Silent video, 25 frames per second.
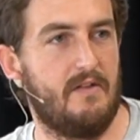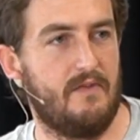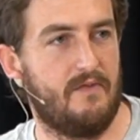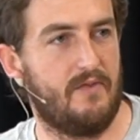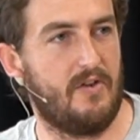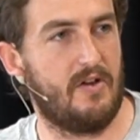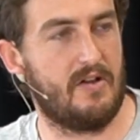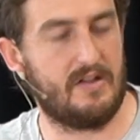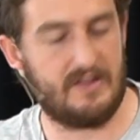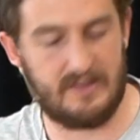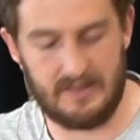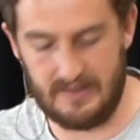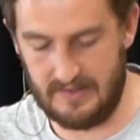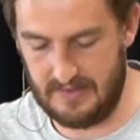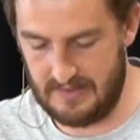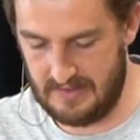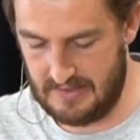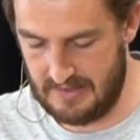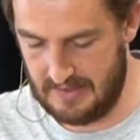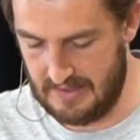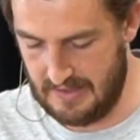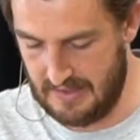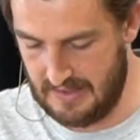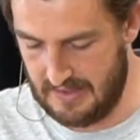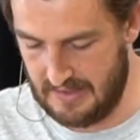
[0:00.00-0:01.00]

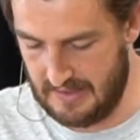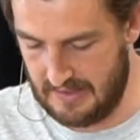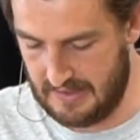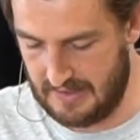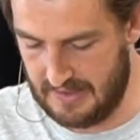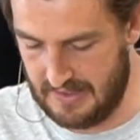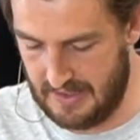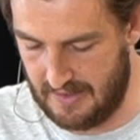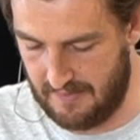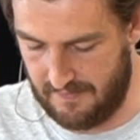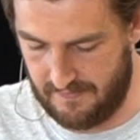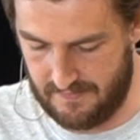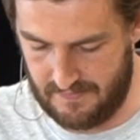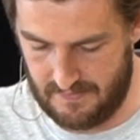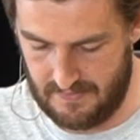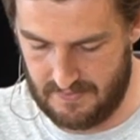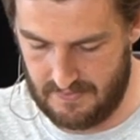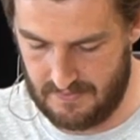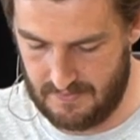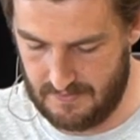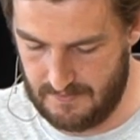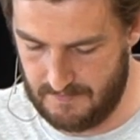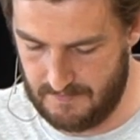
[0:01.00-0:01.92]
versus gift.